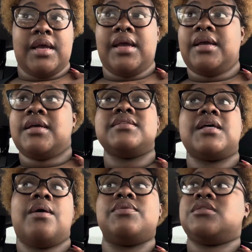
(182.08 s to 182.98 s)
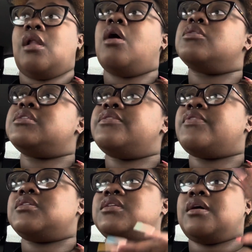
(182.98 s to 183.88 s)
because I was lost at
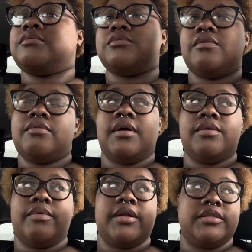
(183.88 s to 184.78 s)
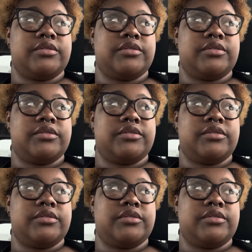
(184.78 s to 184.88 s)
first, like I was driving around and around in